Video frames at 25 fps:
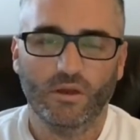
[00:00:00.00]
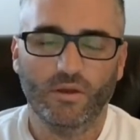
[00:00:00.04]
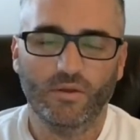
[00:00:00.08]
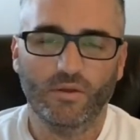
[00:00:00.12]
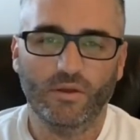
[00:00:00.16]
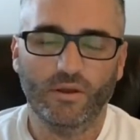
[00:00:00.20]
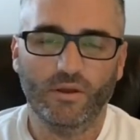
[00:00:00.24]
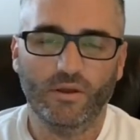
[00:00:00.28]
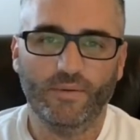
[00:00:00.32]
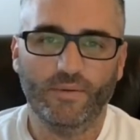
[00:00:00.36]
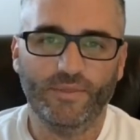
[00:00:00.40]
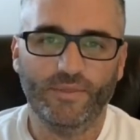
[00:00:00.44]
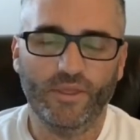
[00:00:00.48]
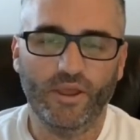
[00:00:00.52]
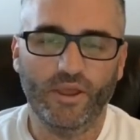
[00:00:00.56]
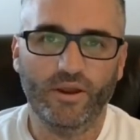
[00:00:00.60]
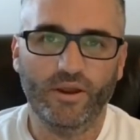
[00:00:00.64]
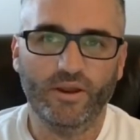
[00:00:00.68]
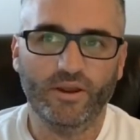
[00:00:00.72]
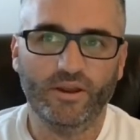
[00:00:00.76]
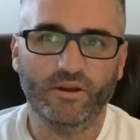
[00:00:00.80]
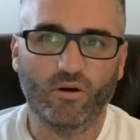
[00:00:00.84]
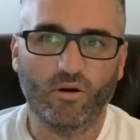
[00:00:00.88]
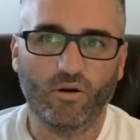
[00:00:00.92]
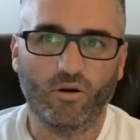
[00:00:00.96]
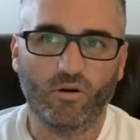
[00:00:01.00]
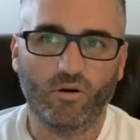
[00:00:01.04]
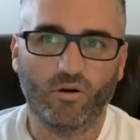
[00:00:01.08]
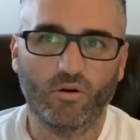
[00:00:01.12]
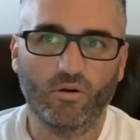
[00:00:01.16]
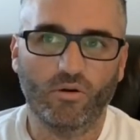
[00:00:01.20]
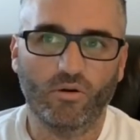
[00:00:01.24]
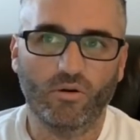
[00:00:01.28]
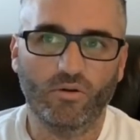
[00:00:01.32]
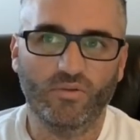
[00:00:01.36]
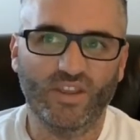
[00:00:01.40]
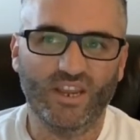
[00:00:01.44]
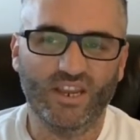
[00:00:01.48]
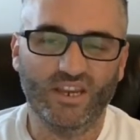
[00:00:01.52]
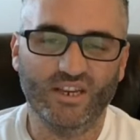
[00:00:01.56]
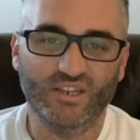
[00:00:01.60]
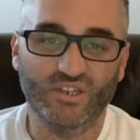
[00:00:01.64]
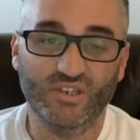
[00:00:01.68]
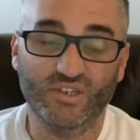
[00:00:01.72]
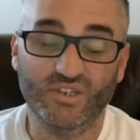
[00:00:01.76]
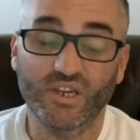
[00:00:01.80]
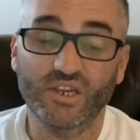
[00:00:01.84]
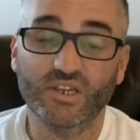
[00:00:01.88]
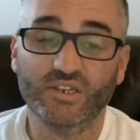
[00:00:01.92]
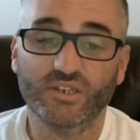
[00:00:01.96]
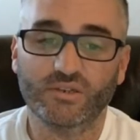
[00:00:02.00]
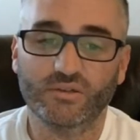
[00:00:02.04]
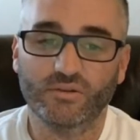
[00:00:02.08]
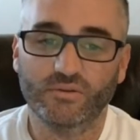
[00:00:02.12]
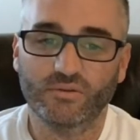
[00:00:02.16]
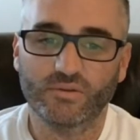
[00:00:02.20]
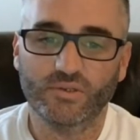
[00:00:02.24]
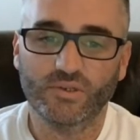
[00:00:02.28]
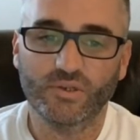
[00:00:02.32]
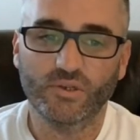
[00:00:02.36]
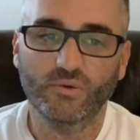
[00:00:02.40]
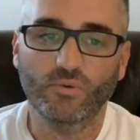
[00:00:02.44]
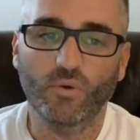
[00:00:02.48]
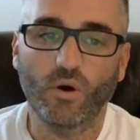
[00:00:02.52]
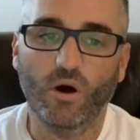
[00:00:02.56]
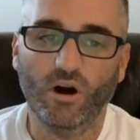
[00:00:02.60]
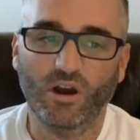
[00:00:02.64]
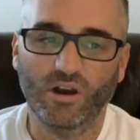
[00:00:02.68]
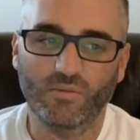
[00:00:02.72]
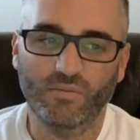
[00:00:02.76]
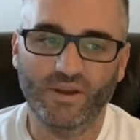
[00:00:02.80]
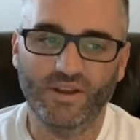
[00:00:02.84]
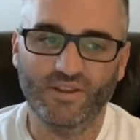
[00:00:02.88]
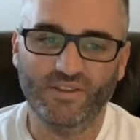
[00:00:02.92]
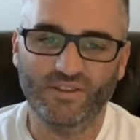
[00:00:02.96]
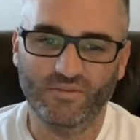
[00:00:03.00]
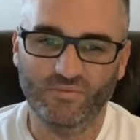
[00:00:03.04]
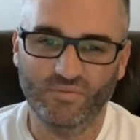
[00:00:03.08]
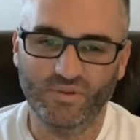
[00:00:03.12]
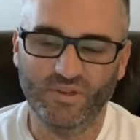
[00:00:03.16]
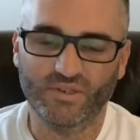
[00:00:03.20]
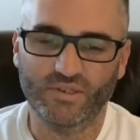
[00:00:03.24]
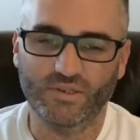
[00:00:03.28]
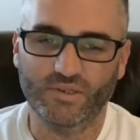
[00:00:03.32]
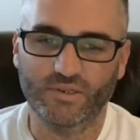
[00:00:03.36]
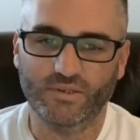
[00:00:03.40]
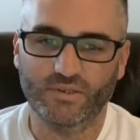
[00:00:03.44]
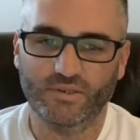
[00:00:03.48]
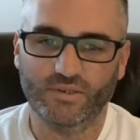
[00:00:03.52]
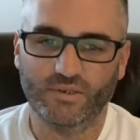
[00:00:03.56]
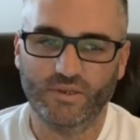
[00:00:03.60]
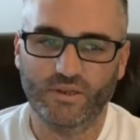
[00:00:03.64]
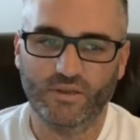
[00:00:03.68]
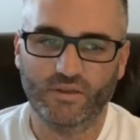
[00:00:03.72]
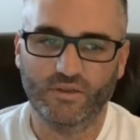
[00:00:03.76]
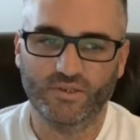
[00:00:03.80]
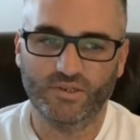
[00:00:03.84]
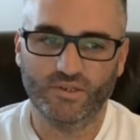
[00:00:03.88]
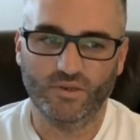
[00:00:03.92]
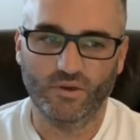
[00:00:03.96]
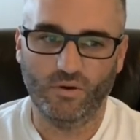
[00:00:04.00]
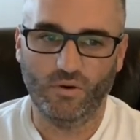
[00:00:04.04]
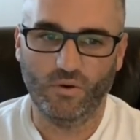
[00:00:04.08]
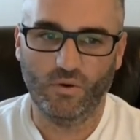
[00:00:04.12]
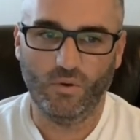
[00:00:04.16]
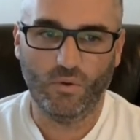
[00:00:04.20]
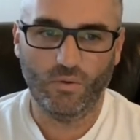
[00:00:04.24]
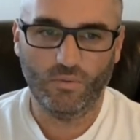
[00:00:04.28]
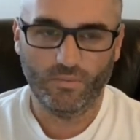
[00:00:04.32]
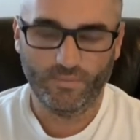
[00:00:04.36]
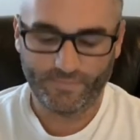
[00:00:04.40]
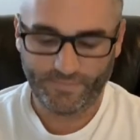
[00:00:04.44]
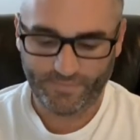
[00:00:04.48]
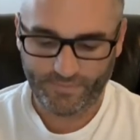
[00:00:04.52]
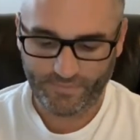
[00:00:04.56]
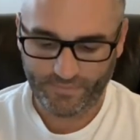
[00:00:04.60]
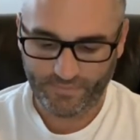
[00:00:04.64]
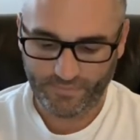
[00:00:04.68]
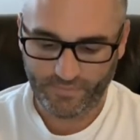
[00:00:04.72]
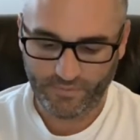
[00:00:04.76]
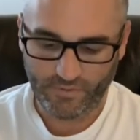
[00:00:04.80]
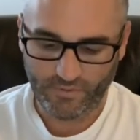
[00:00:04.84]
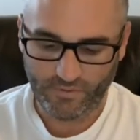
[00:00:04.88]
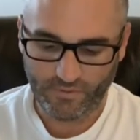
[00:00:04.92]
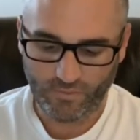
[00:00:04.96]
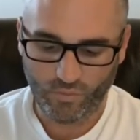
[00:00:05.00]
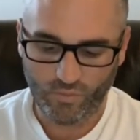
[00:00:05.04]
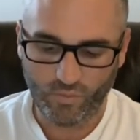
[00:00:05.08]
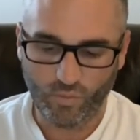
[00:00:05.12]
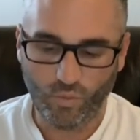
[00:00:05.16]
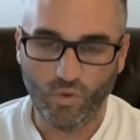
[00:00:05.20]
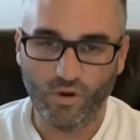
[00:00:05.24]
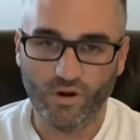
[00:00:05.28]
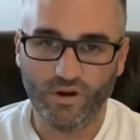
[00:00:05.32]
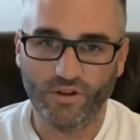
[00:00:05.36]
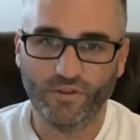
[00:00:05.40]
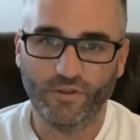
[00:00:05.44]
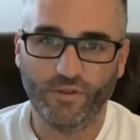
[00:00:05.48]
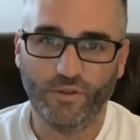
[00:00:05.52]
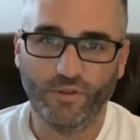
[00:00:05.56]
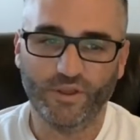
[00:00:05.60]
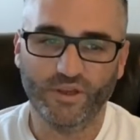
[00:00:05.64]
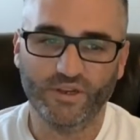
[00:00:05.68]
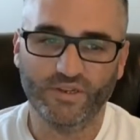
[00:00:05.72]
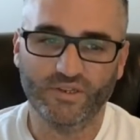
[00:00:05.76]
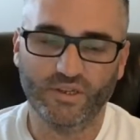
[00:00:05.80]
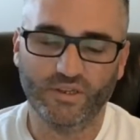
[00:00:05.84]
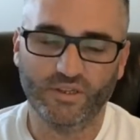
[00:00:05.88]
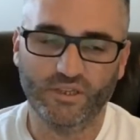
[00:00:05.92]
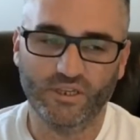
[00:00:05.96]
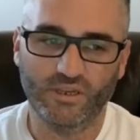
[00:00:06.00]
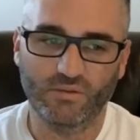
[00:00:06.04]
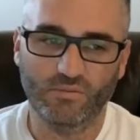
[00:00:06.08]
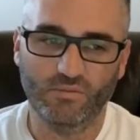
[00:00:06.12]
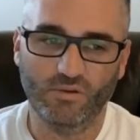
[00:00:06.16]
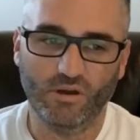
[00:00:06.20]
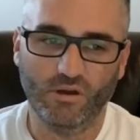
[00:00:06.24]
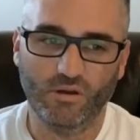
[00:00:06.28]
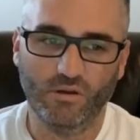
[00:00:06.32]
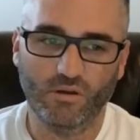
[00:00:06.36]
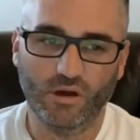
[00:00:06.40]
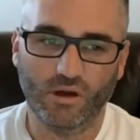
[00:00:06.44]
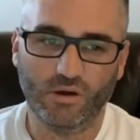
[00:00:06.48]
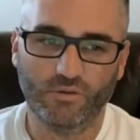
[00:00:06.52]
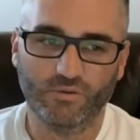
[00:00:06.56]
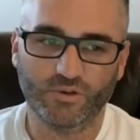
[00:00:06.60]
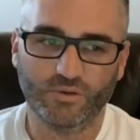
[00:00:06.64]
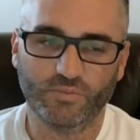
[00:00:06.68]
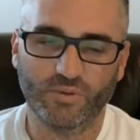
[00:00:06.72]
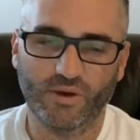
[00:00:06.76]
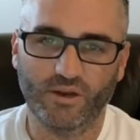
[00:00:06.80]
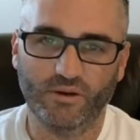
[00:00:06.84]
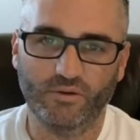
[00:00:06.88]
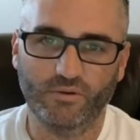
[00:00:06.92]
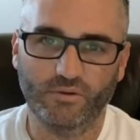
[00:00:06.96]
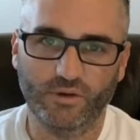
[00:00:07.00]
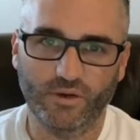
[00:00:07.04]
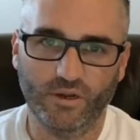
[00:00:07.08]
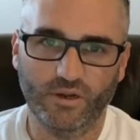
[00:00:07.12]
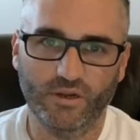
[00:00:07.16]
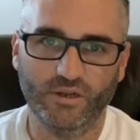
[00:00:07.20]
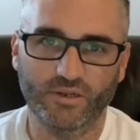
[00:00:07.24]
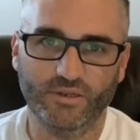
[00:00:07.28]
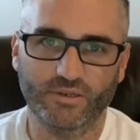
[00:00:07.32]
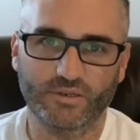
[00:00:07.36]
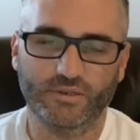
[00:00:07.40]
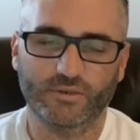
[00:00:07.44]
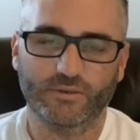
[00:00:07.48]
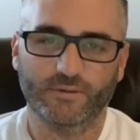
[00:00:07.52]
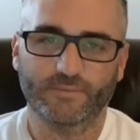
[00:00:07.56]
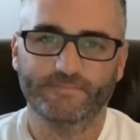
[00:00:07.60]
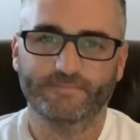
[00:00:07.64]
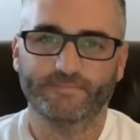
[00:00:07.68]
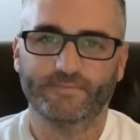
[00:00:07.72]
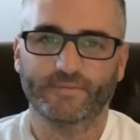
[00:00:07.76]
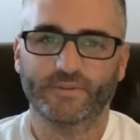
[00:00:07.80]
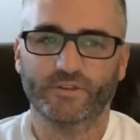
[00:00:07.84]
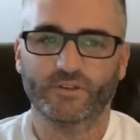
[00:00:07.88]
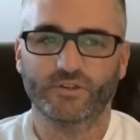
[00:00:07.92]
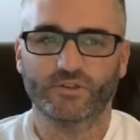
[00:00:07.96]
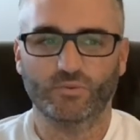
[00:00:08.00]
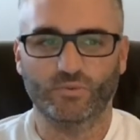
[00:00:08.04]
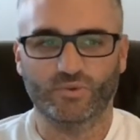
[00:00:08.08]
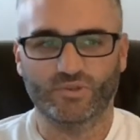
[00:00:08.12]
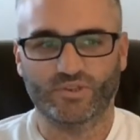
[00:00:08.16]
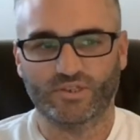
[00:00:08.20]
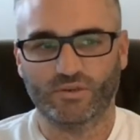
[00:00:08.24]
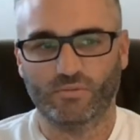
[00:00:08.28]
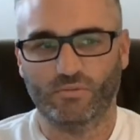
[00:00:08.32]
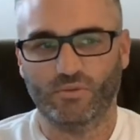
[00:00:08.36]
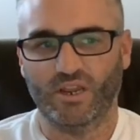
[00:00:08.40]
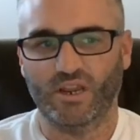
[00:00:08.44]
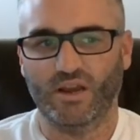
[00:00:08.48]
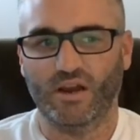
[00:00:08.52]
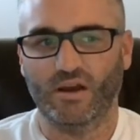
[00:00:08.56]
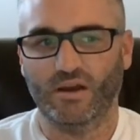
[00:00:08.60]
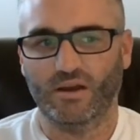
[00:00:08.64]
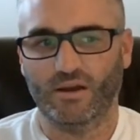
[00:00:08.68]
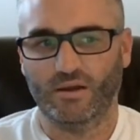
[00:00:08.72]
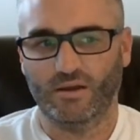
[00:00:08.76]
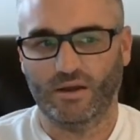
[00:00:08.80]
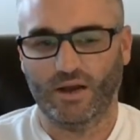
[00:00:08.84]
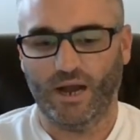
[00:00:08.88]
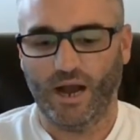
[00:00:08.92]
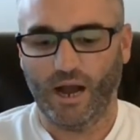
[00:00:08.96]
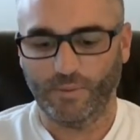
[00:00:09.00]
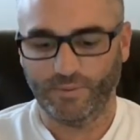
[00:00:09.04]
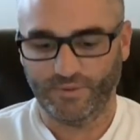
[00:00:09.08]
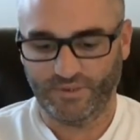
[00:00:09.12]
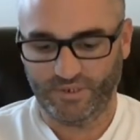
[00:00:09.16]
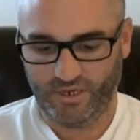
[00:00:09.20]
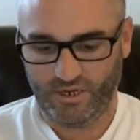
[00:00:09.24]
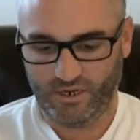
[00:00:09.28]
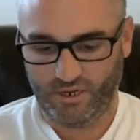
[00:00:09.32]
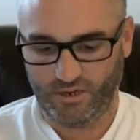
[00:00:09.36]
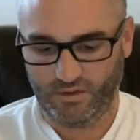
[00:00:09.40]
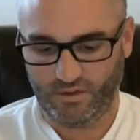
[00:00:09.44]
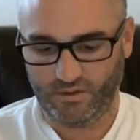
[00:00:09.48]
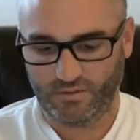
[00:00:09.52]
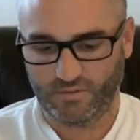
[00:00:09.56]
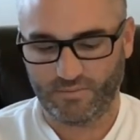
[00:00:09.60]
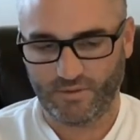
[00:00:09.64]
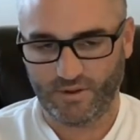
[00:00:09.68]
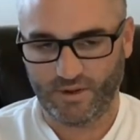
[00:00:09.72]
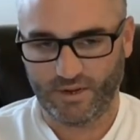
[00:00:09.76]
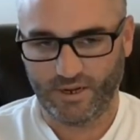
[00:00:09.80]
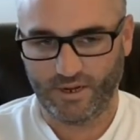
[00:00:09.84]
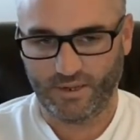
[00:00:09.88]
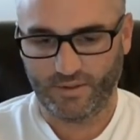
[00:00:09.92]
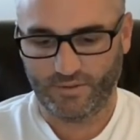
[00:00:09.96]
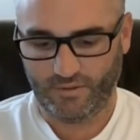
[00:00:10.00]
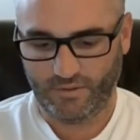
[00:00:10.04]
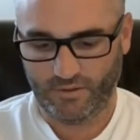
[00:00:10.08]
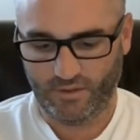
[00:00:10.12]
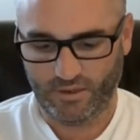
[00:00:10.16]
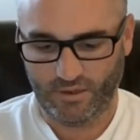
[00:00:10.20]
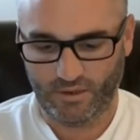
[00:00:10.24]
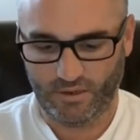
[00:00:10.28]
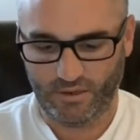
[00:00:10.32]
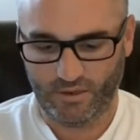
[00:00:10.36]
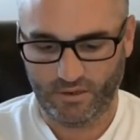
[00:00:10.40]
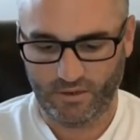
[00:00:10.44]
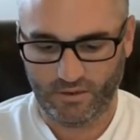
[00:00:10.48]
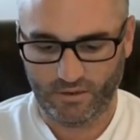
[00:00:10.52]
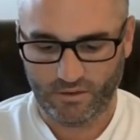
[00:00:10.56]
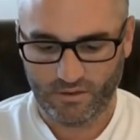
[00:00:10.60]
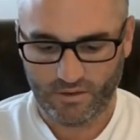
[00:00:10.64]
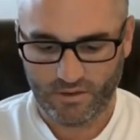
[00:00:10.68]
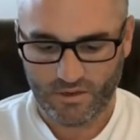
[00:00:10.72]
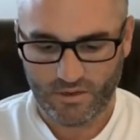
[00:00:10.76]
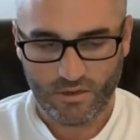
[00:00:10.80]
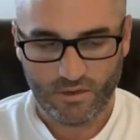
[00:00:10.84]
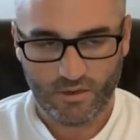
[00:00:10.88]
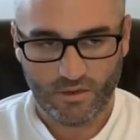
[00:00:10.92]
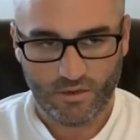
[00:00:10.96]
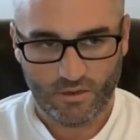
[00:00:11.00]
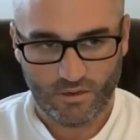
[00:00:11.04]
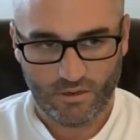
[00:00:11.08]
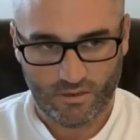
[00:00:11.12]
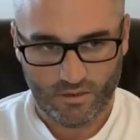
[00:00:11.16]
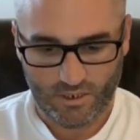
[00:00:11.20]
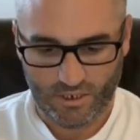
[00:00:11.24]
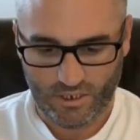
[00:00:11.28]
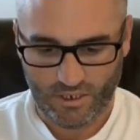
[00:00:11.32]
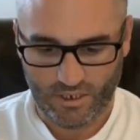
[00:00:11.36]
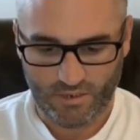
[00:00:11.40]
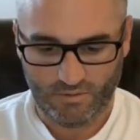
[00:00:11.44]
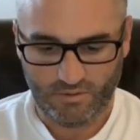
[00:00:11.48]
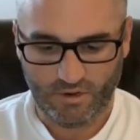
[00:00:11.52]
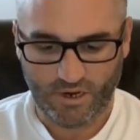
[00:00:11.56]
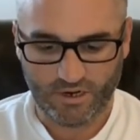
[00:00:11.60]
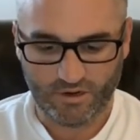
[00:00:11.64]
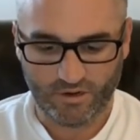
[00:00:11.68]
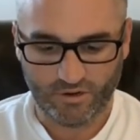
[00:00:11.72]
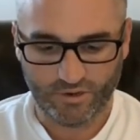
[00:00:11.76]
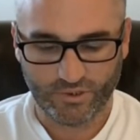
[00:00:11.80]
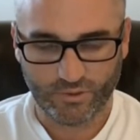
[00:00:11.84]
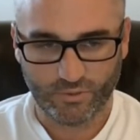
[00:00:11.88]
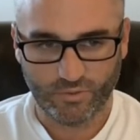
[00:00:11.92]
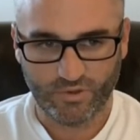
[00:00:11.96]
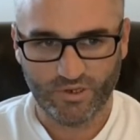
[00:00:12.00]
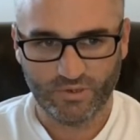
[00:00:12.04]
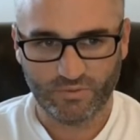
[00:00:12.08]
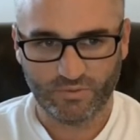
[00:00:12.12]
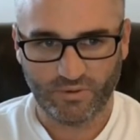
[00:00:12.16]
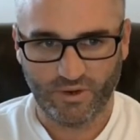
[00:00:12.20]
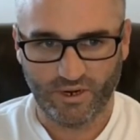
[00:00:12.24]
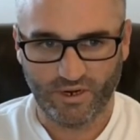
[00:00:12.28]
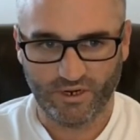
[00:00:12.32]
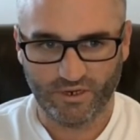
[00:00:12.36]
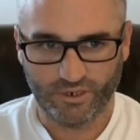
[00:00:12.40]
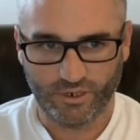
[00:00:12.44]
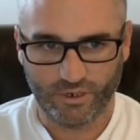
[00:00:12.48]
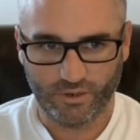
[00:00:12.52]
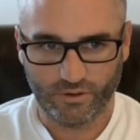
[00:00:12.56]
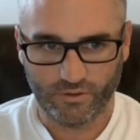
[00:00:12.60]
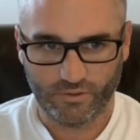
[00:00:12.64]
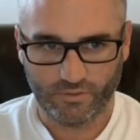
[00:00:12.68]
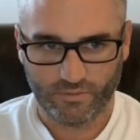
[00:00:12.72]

they exist to automate the business. So one of the things that the email autoresponder does is when somebody opts in on our squeeze page here,